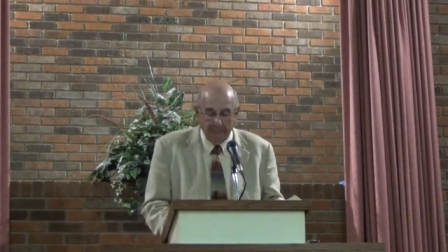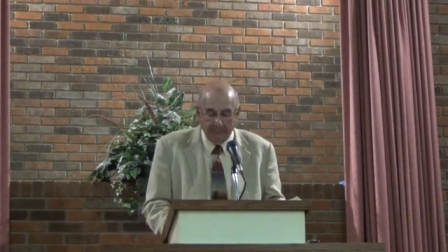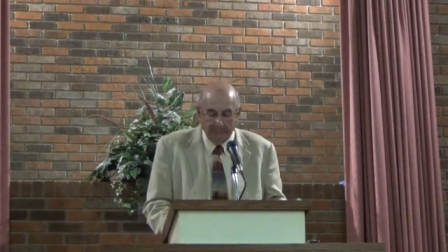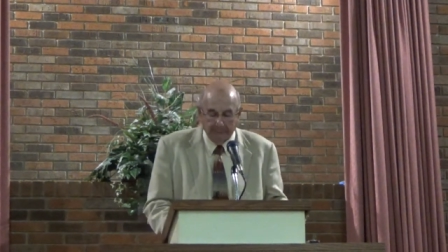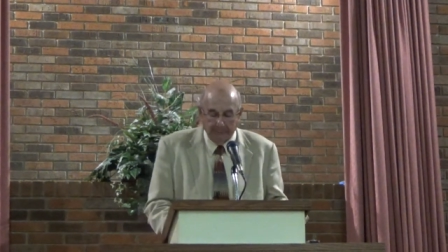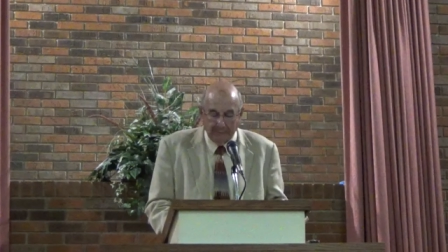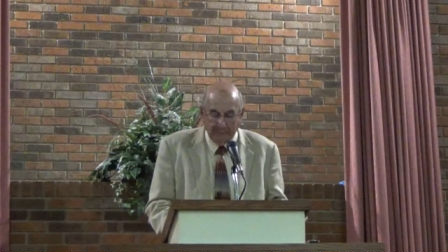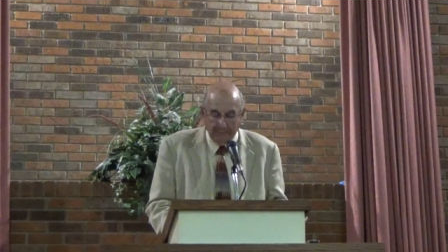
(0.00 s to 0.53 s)
of the
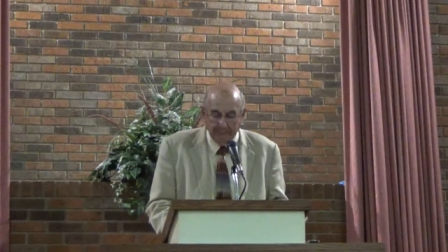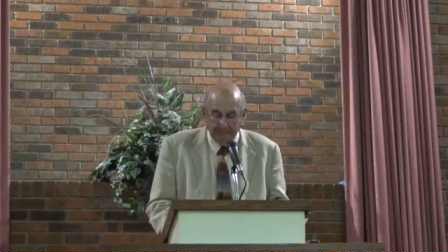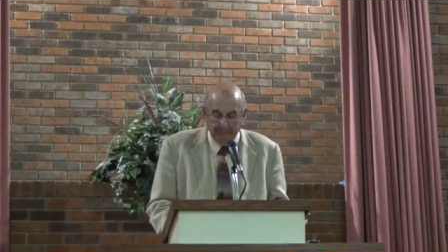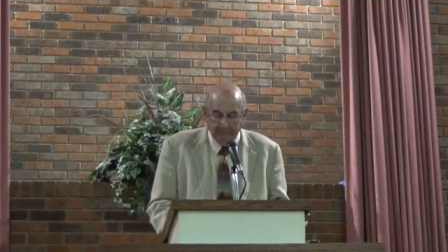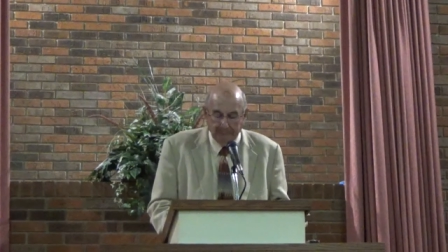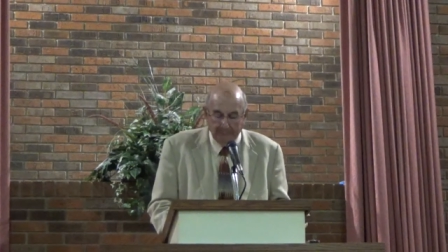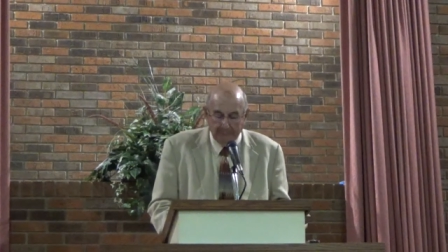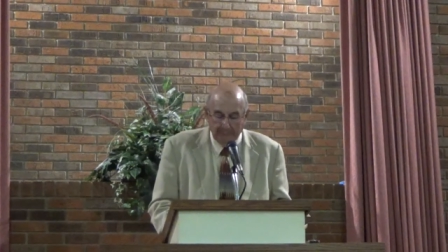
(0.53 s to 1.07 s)
sick.
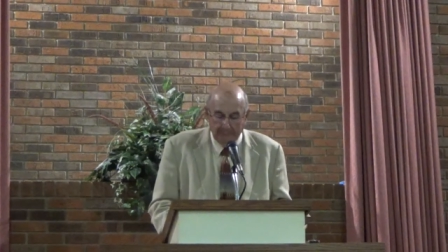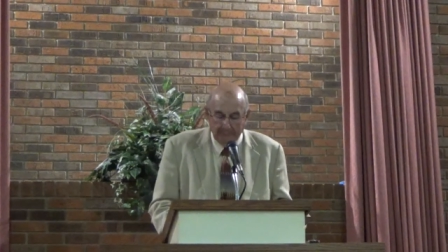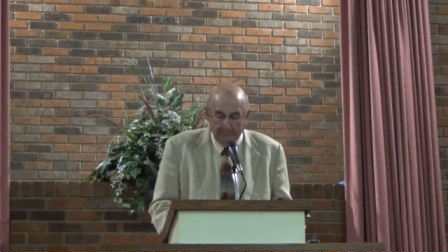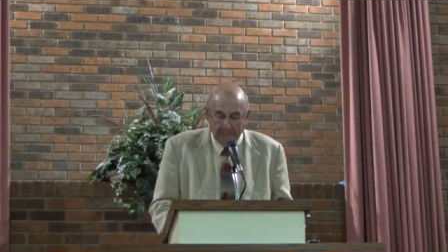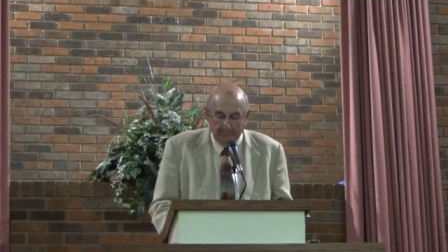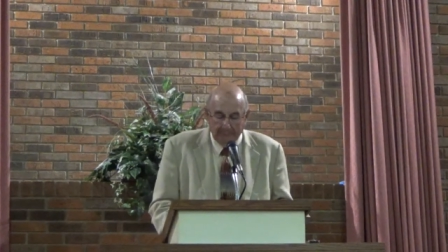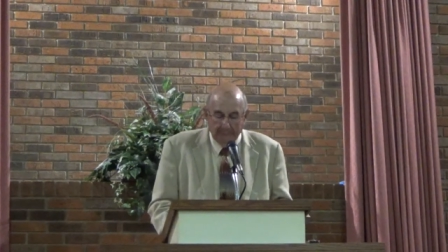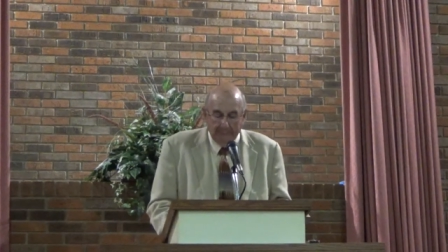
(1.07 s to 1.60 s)

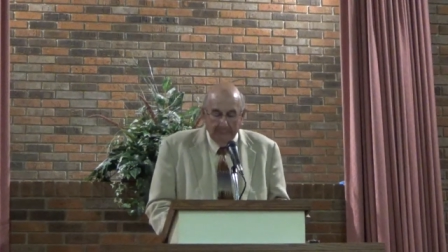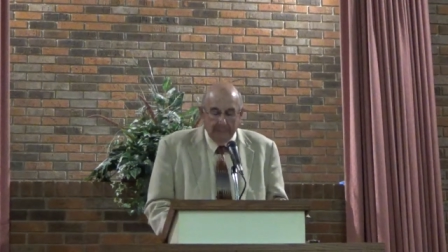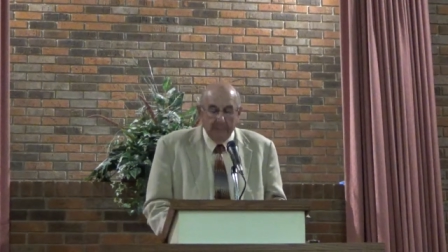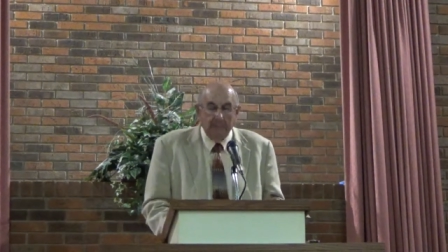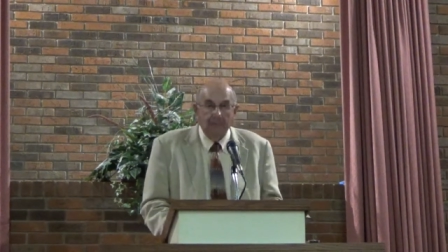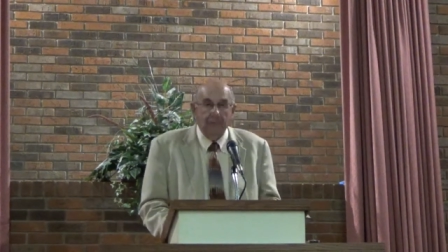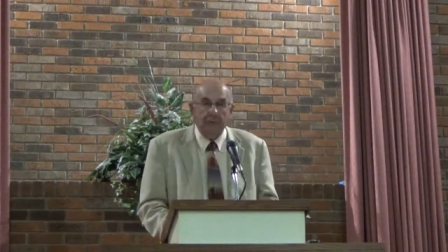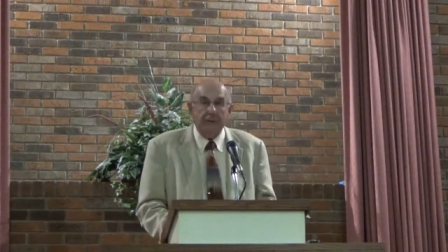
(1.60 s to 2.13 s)

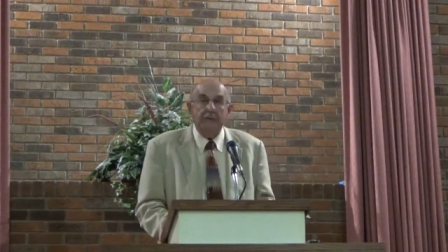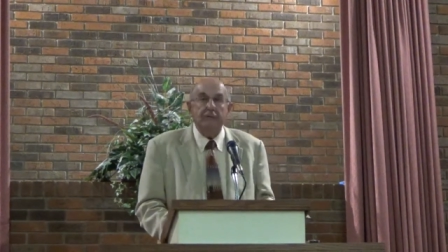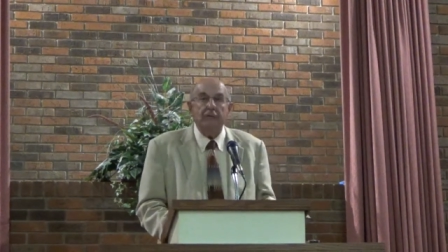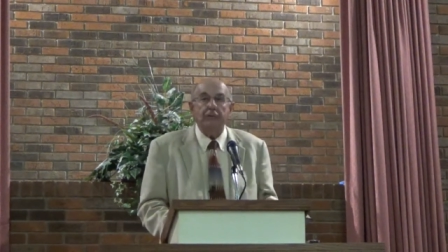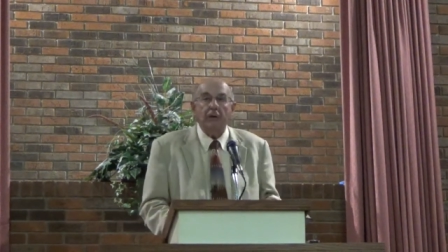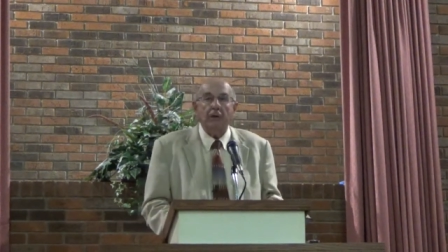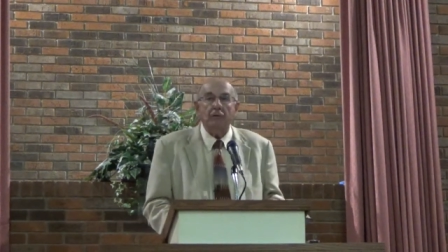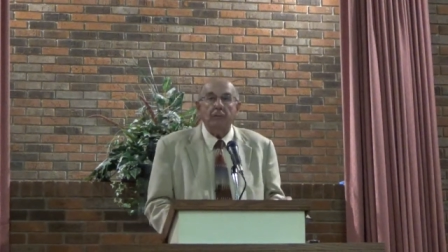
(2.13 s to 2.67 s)

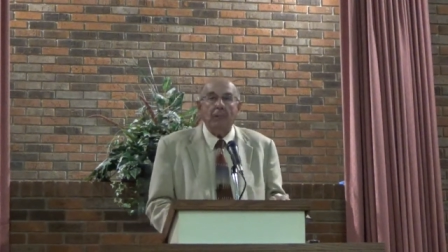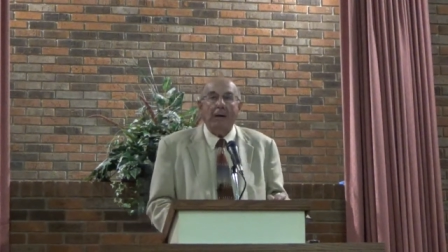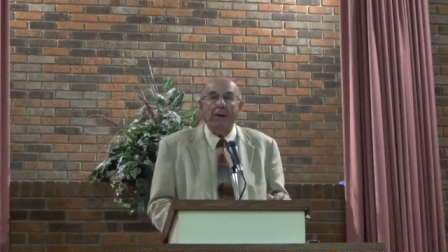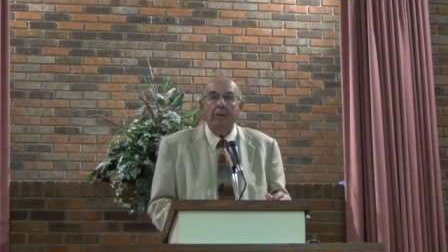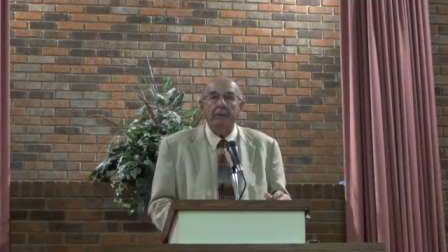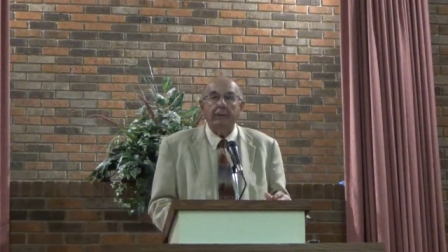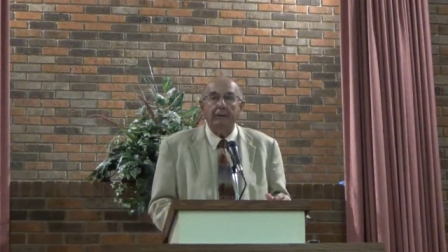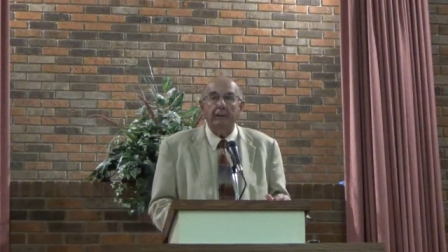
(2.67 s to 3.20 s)
Jesus has
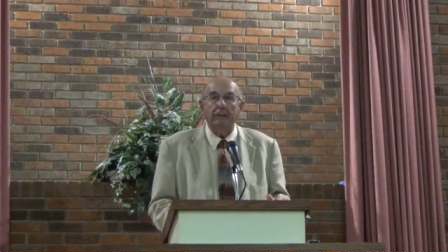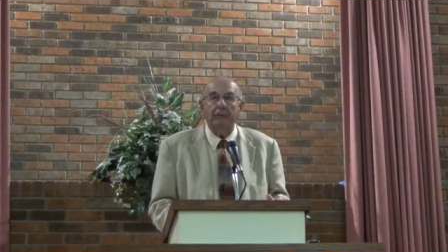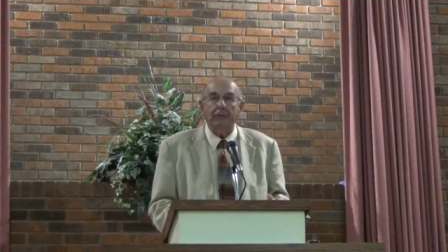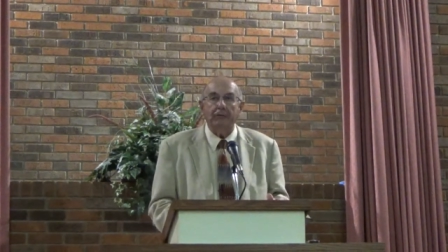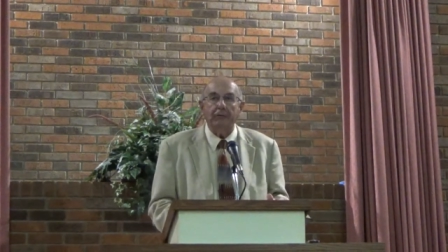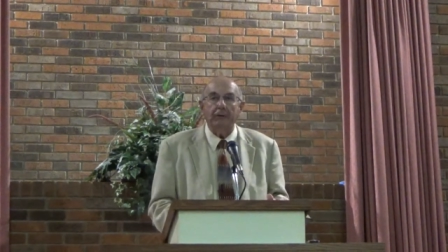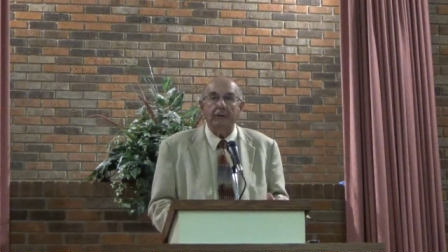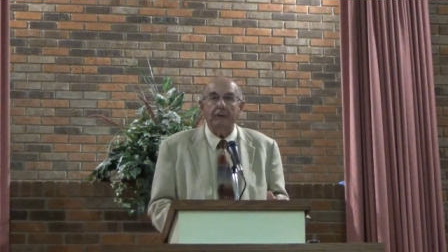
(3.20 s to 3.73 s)
power to help the
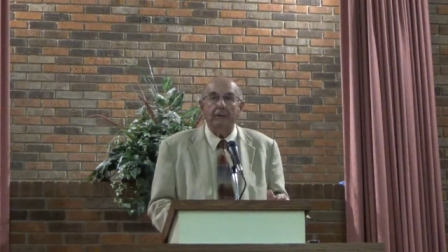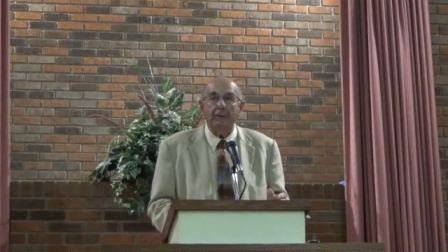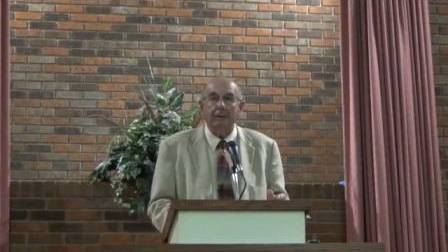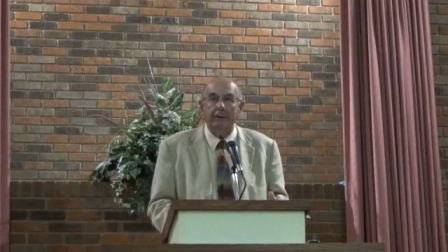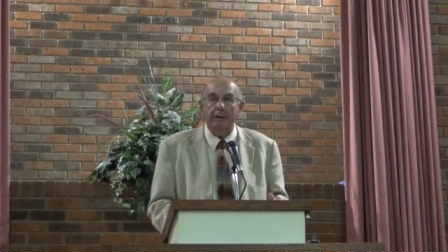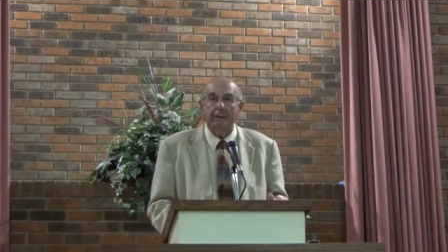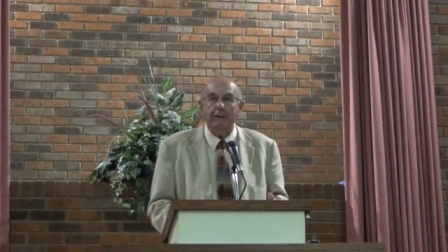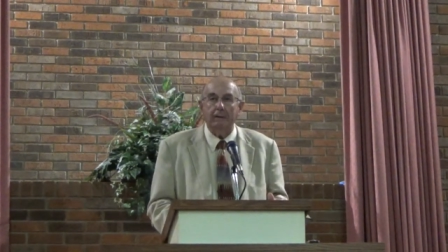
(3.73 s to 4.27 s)
sick
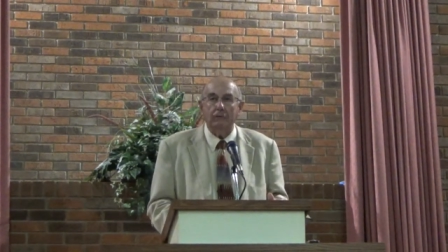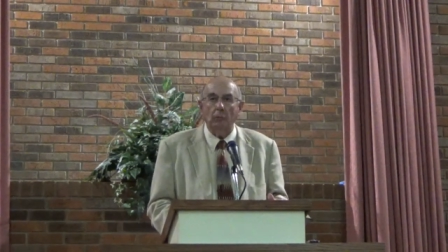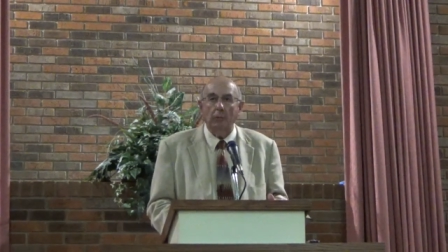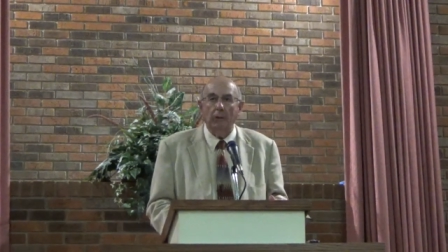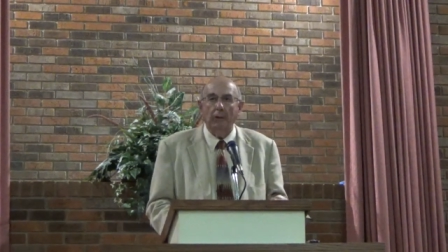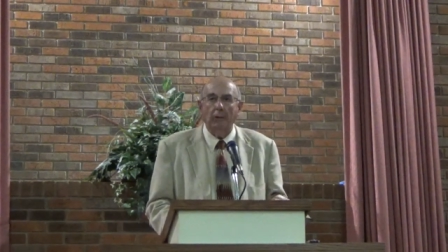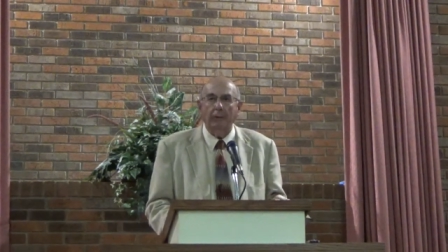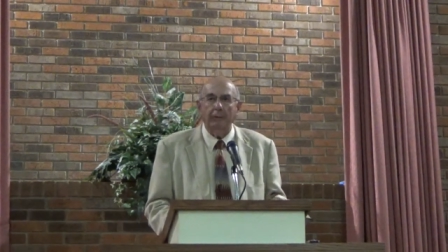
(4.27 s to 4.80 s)
today as
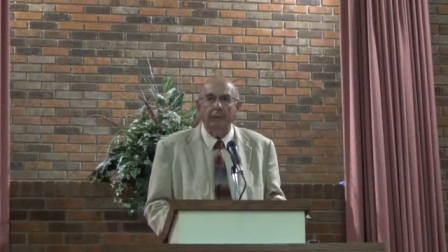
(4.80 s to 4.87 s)
well.